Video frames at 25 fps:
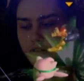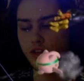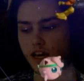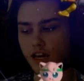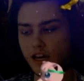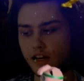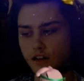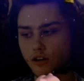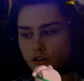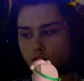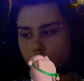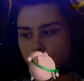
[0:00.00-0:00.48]

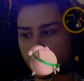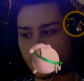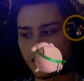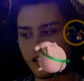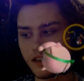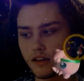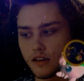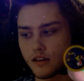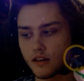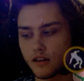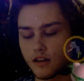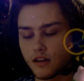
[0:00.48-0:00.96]

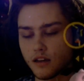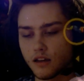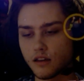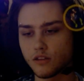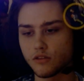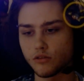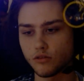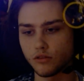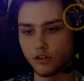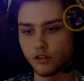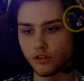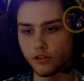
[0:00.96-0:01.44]
going
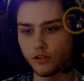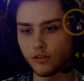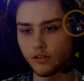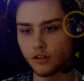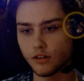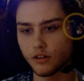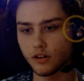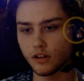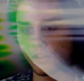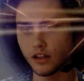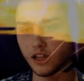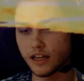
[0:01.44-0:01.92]
through
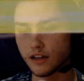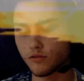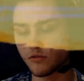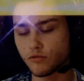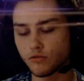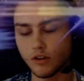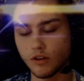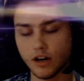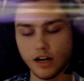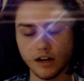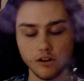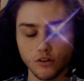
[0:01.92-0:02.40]

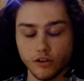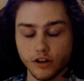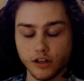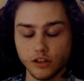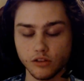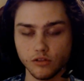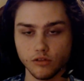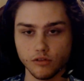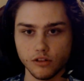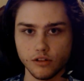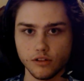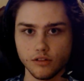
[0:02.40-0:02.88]
while going
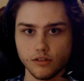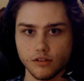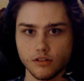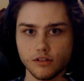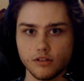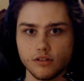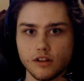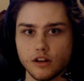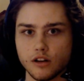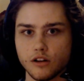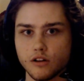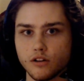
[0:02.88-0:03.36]
through losers
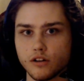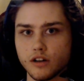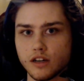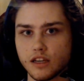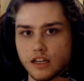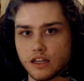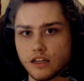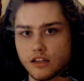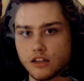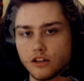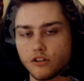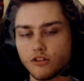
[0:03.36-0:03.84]
and
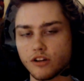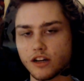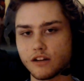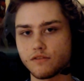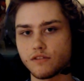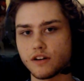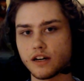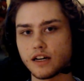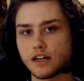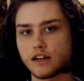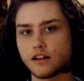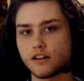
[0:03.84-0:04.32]
getting into grand
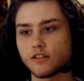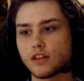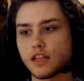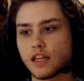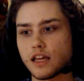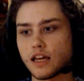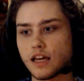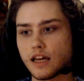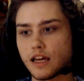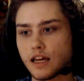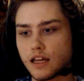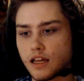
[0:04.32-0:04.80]
finals,
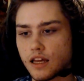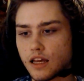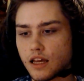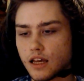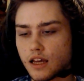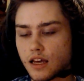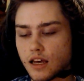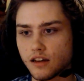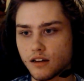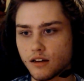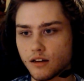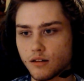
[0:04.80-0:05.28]
that
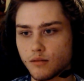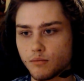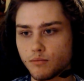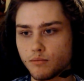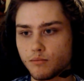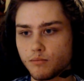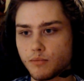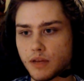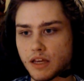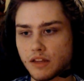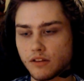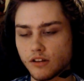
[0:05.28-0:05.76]

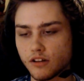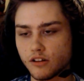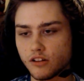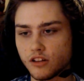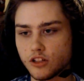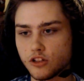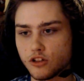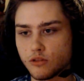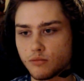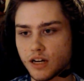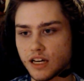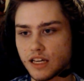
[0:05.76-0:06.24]
basically
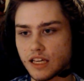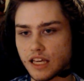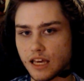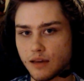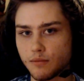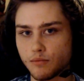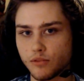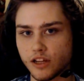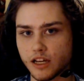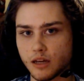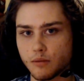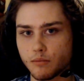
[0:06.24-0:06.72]
do my game
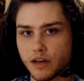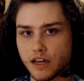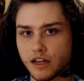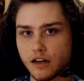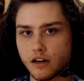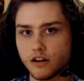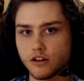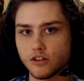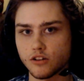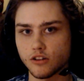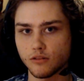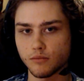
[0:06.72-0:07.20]
plan better
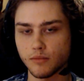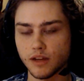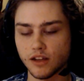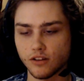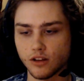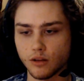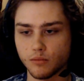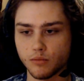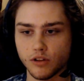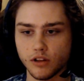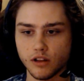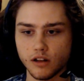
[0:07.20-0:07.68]
and just mess
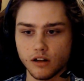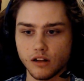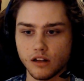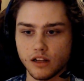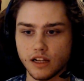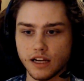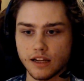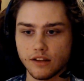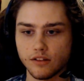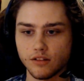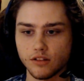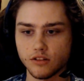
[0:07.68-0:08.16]
up a little
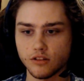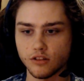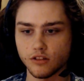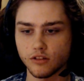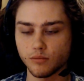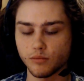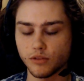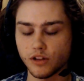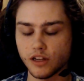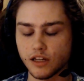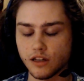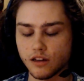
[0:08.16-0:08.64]
less and just
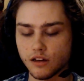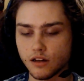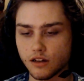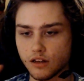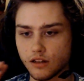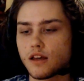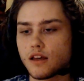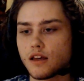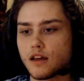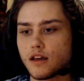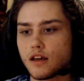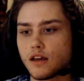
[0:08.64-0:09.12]
play
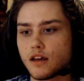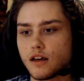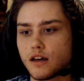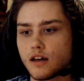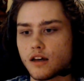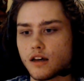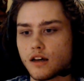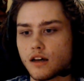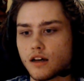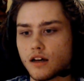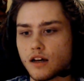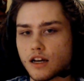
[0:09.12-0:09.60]
good.
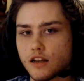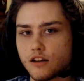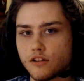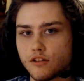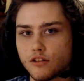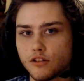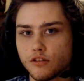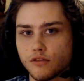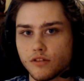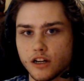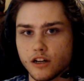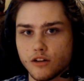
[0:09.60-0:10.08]
I knew it
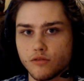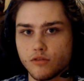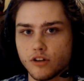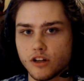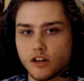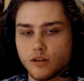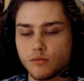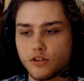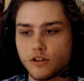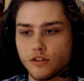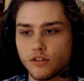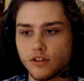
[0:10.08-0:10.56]
was very
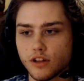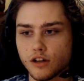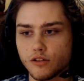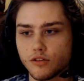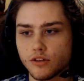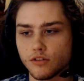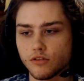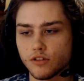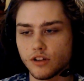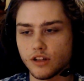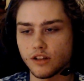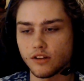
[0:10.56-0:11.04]
winnable, so I
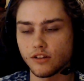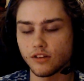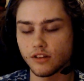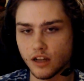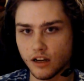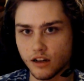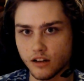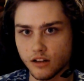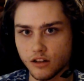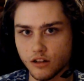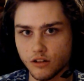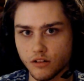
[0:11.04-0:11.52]
wasn't really
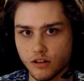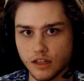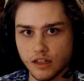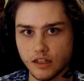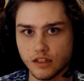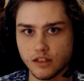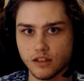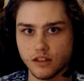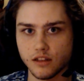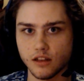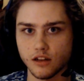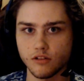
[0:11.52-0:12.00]
scared going
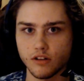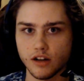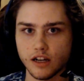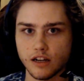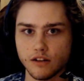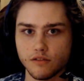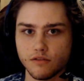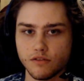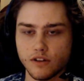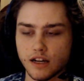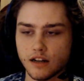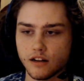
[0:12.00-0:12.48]
into the grand
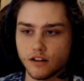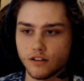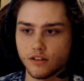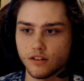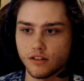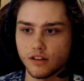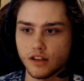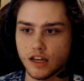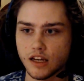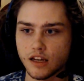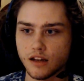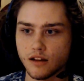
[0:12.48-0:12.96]
final
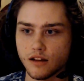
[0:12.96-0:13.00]
set